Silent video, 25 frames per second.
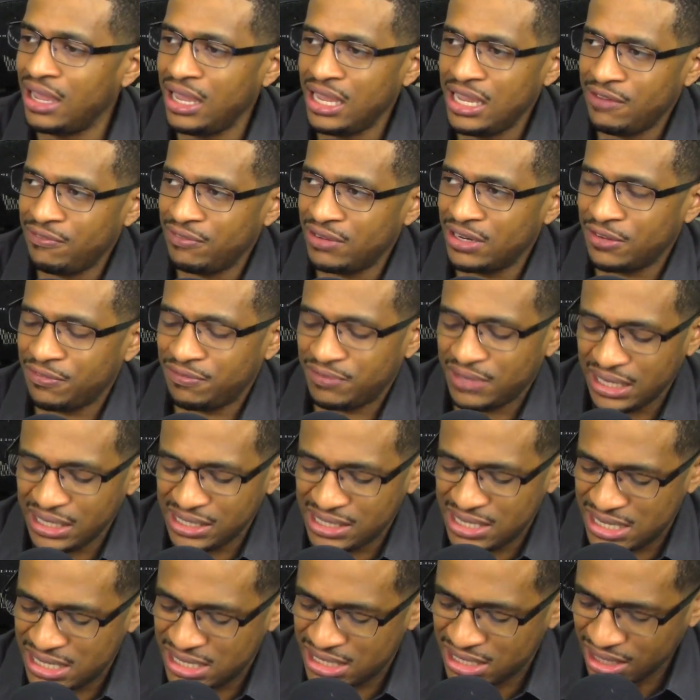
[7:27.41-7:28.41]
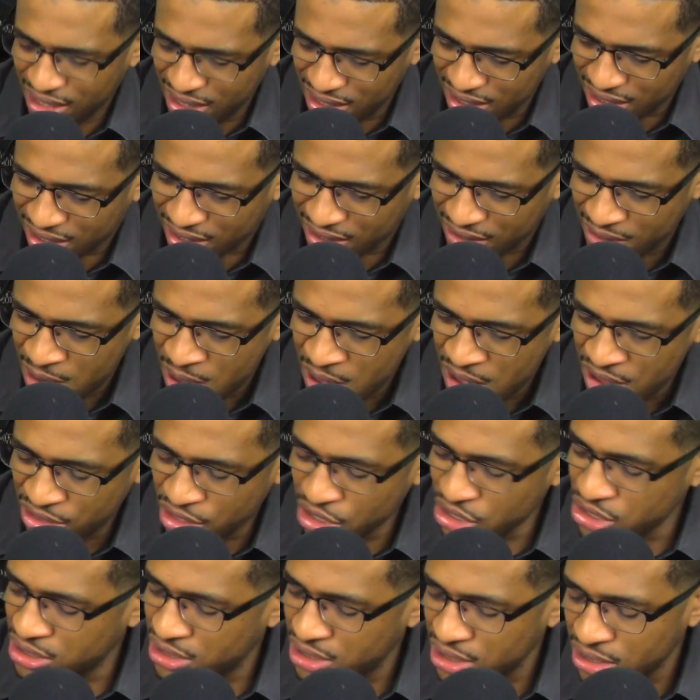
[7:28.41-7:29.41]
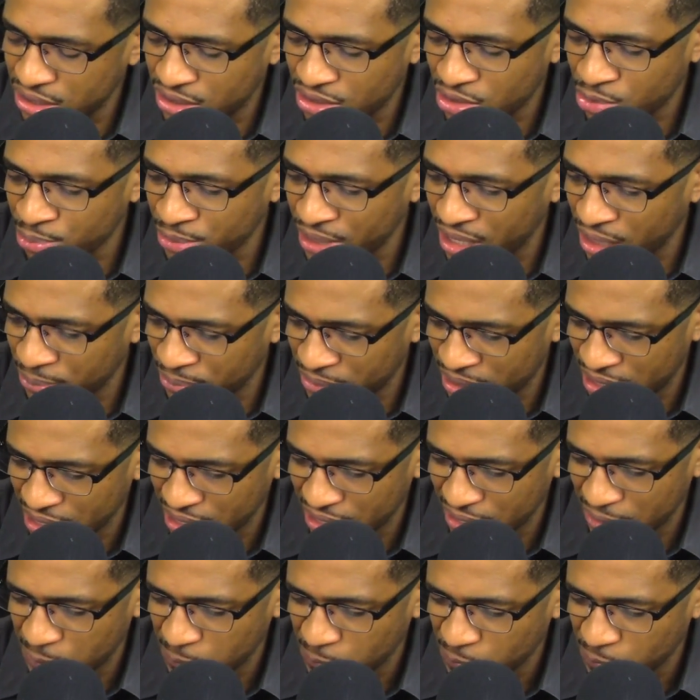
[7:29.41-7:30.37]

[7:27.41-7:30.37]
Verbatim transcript: even if they suck, they're still going to make money.